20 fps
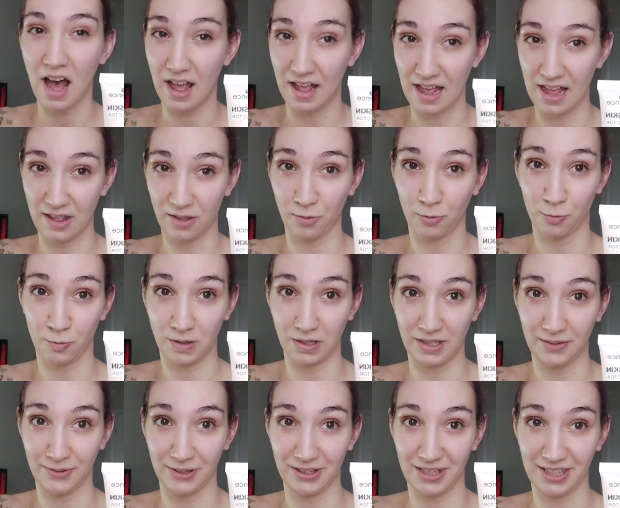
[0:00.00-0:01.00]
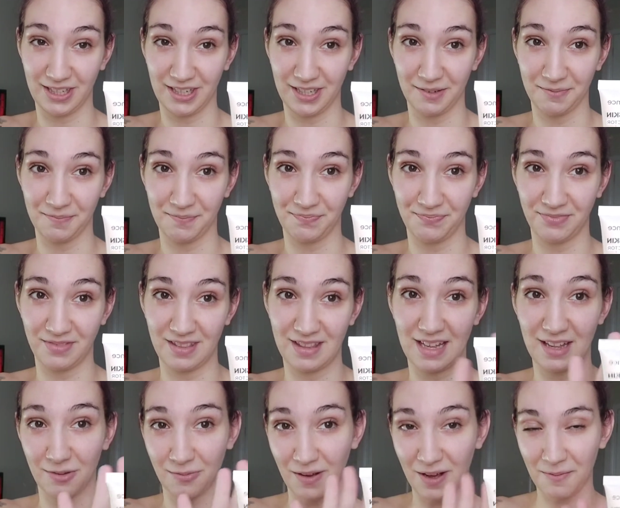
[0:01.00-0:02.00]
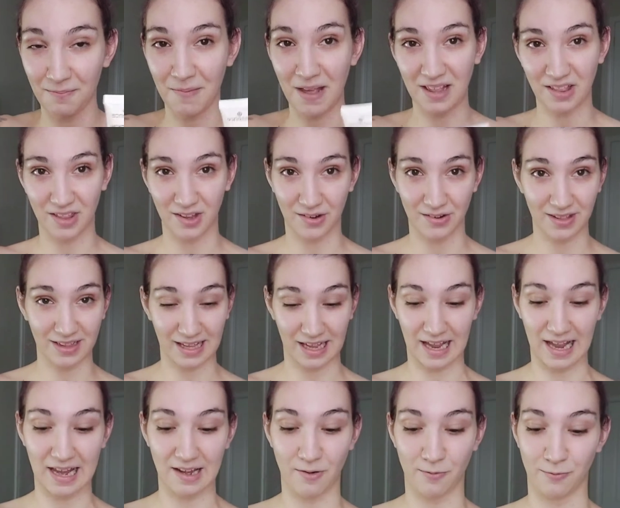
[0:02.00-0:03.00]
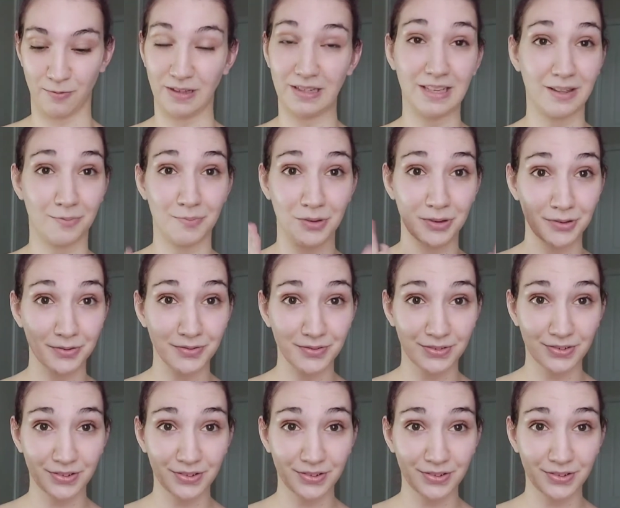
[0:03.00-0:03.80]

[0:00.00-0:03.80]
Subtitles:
is really good. This one makes your skin really smooth.